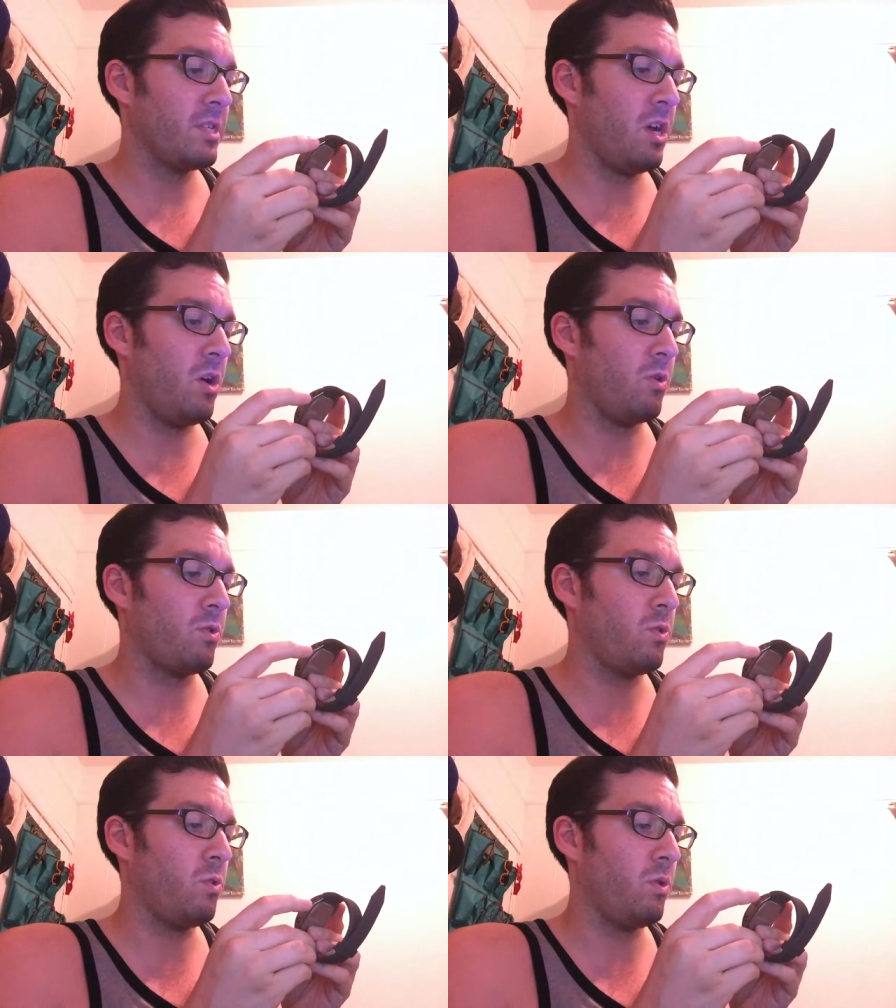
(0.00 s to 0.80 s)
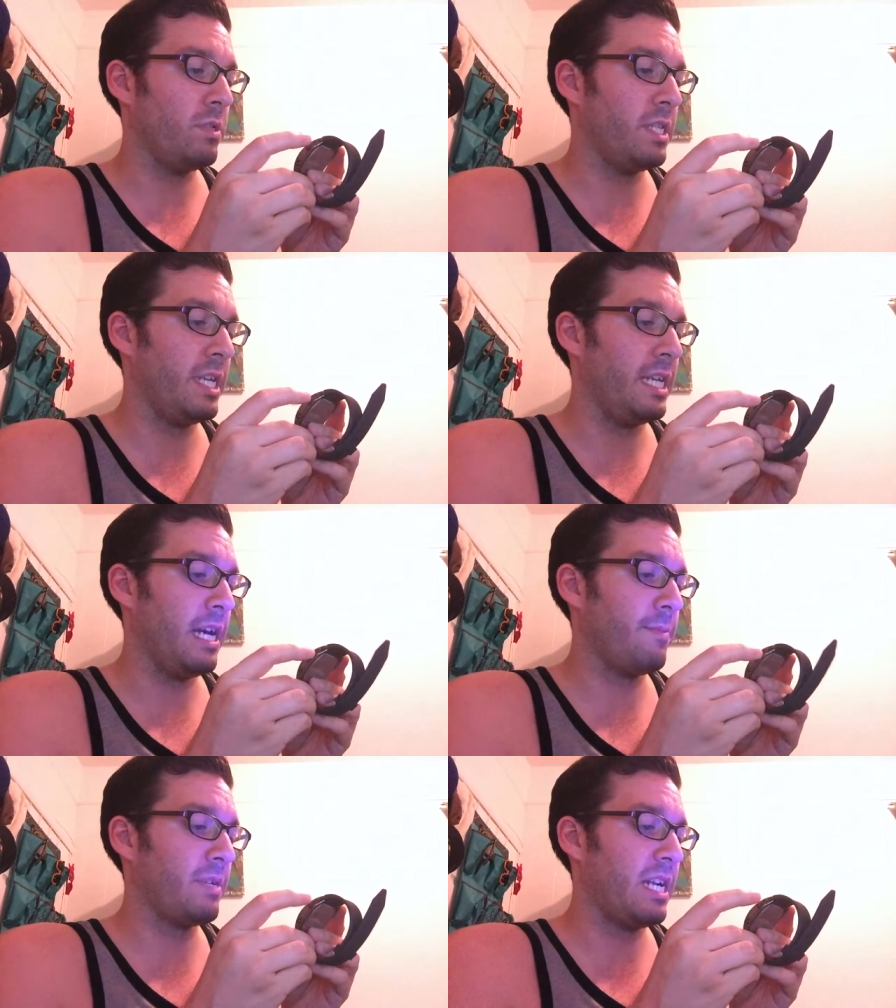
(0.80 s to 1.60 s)
oh, cool, neat.
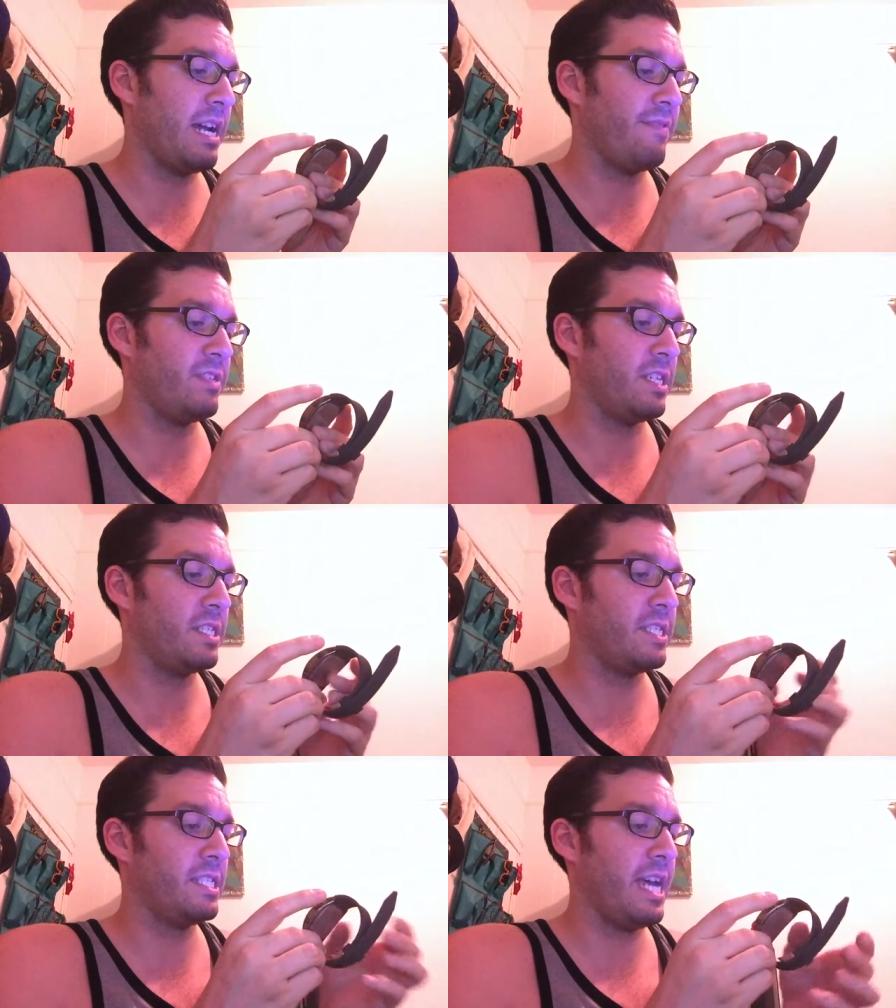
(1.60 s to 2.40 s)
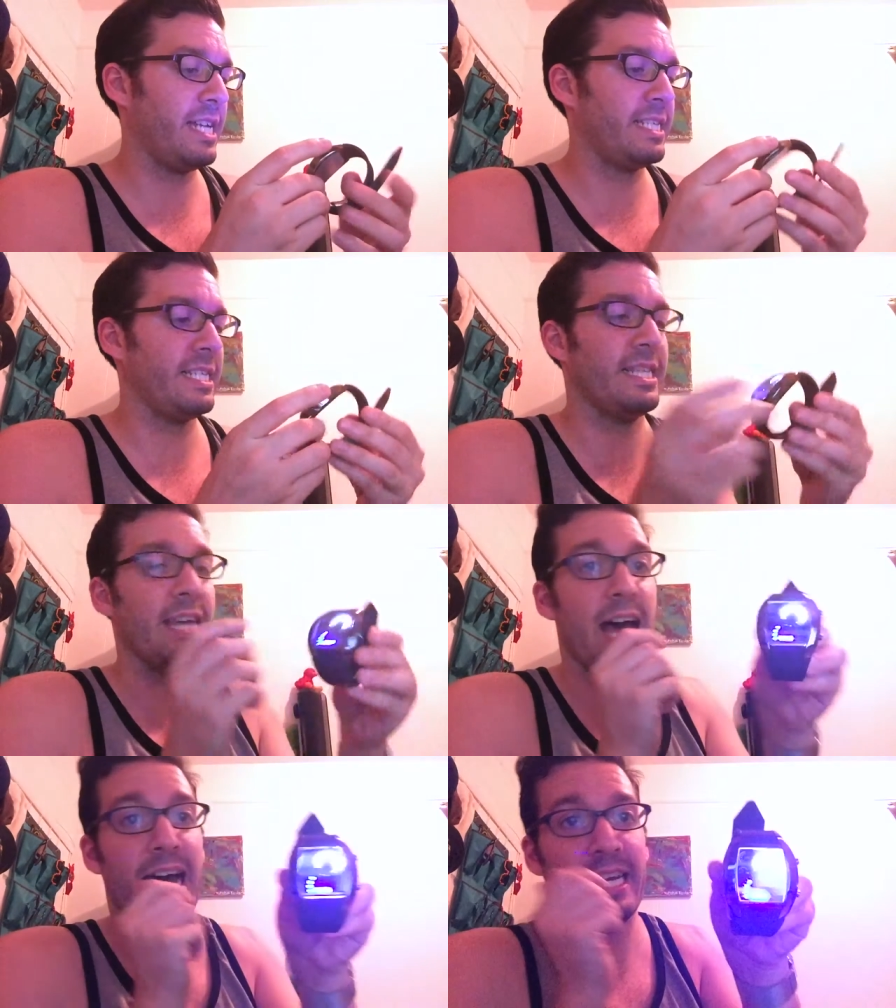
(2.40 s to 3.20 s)
I'm going to have to set
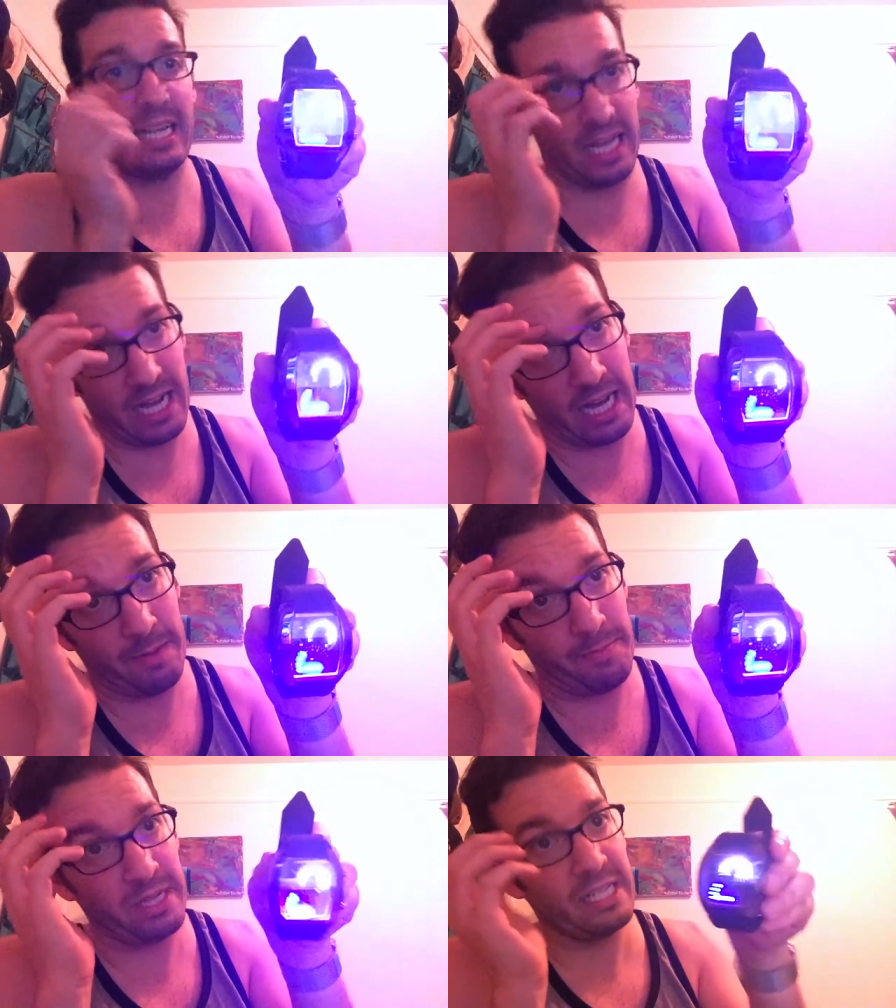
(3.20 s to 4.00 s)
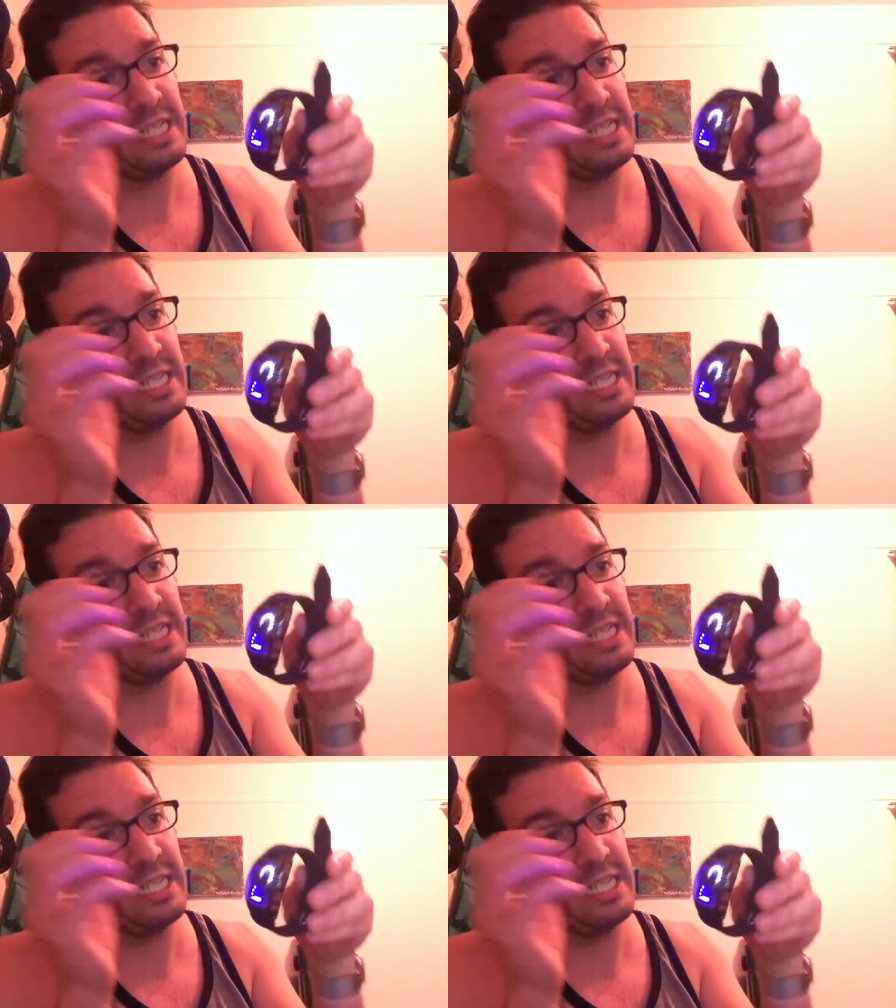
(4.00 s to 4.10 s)
that up.